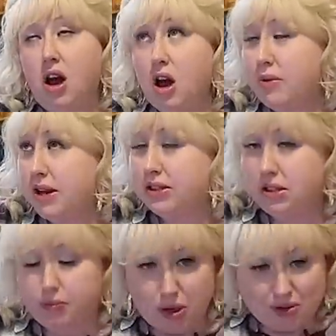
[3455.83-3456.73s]
always
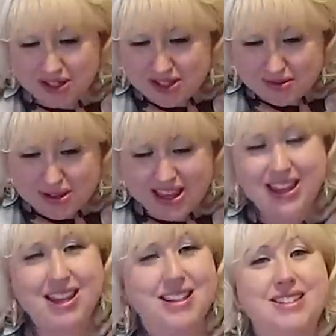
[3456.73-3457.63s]
spoken to
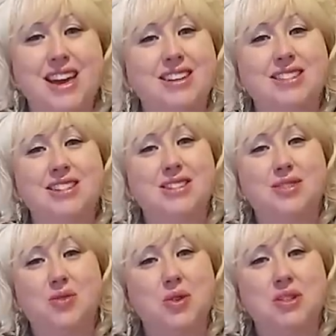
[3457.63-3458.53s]
me is
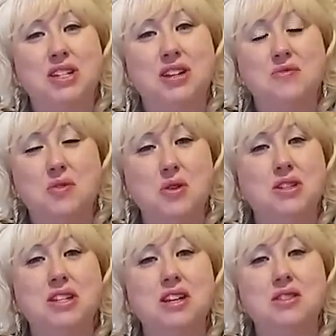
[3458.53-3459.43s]
Exodus fourteen
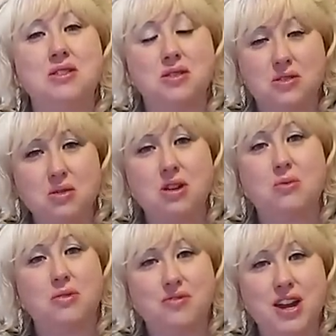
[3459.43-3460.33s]
fourteen. The
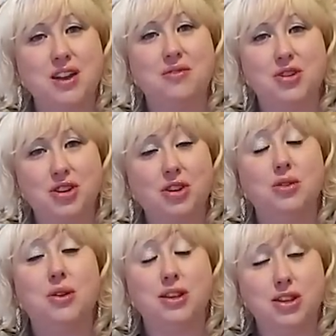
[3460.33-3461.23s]
Lord will fight for
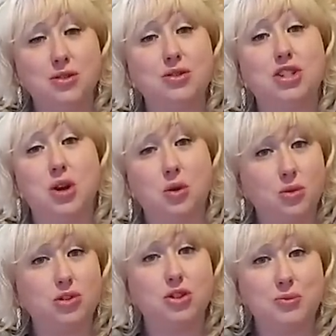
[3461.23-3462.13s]
you and you shall
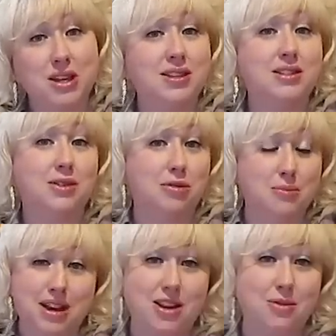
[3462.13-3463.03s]
hold your peace and
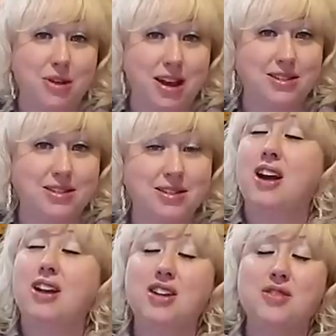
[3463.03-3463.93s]
remain at rest.
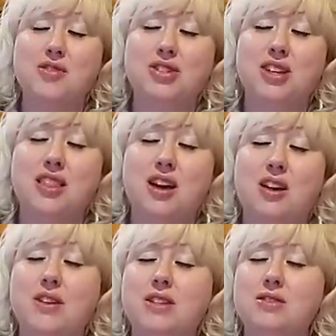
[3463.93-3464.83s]
Another verse I
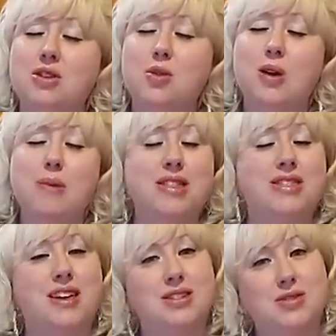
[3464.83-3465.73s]
love is no
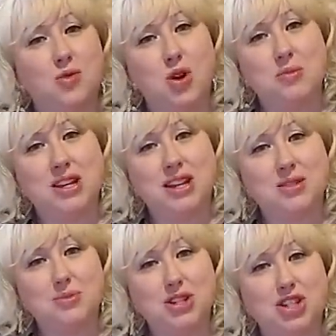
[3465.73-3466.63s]
weapon that is formed
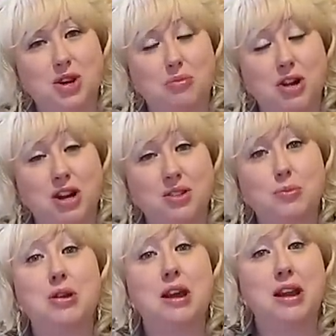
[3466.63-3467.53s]
against me shall
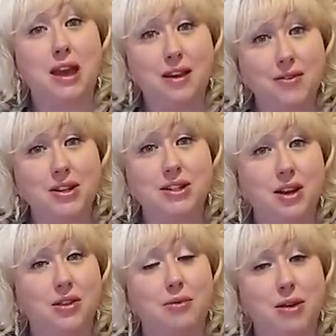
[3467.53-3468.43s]
prosper, and every
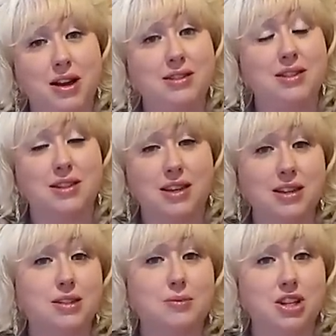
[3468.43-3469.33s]
tongue that rises
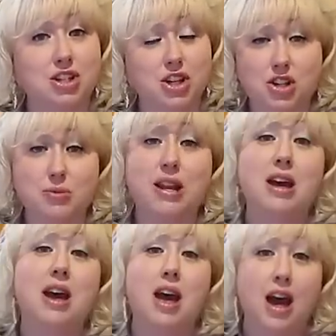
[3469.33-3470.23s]
against me in
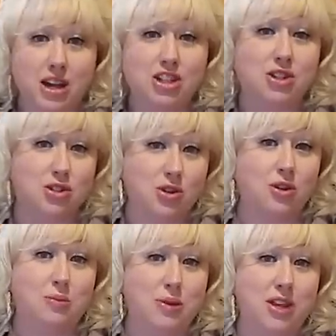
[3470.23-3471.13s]
judgment I shall
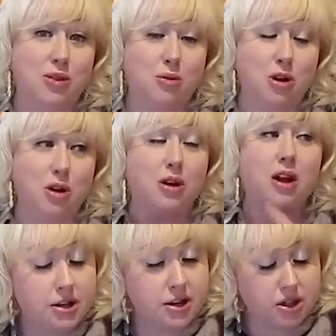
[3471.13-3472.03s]
show to be in the
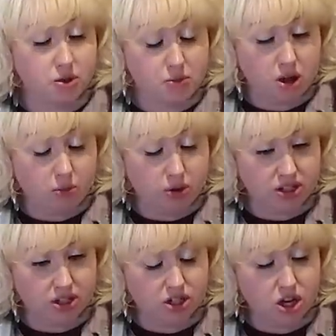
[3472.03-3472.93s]
wrong. Another mom
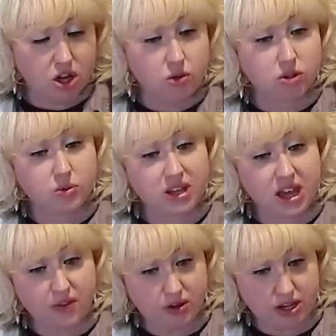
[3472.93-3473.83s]
wants to know, do we
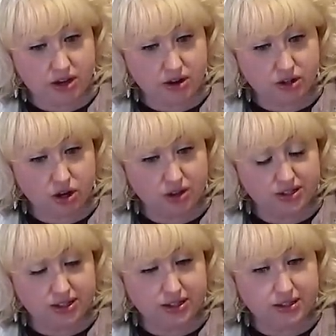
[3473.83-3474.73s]
ever let our
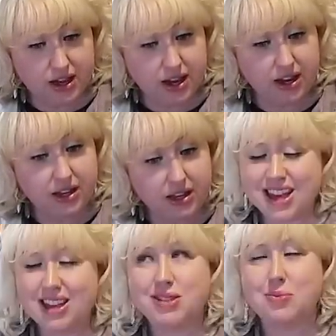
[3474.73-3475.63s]
dogs inside?
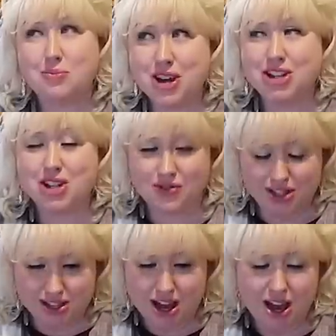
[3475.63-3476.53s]
Yes, much of
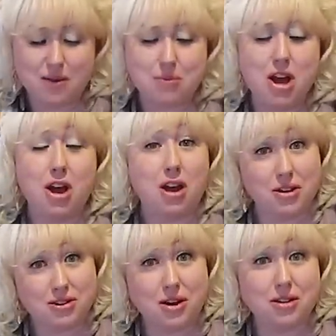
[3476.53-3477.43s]
the time
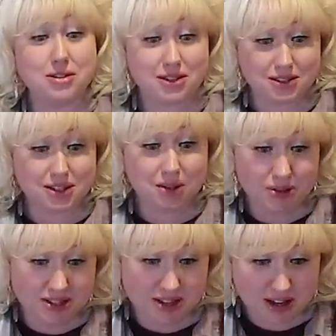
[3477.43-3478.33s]
our dogs sleep
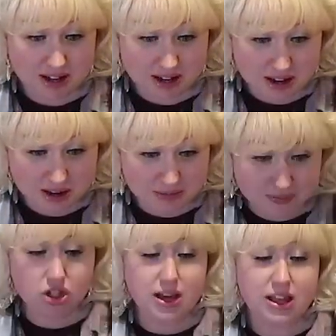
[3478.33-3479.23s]
inside at night.
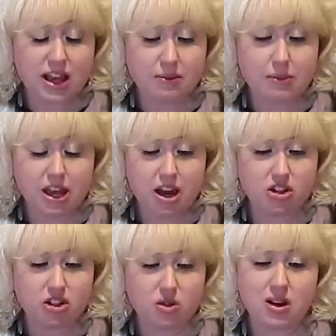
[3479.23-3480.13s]
Do I like my
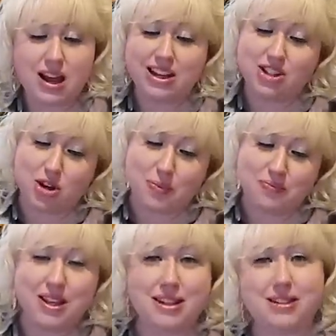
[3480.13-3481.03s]
hair short? I don't.
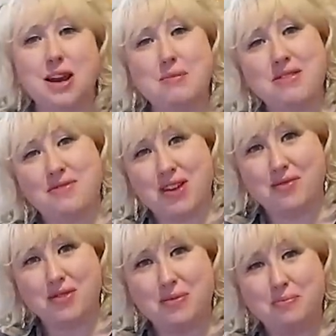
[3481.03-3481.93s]
It's not my
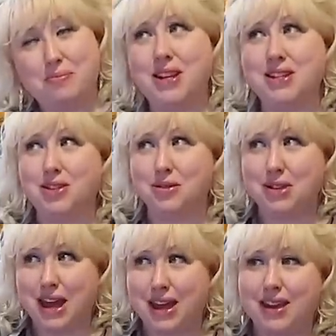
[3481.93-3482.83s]
favorite, but it's
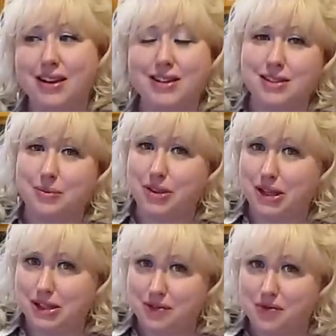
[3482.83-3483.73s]
okay and it's
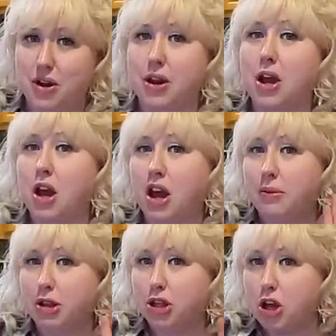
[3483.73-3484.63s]
something different. I'm a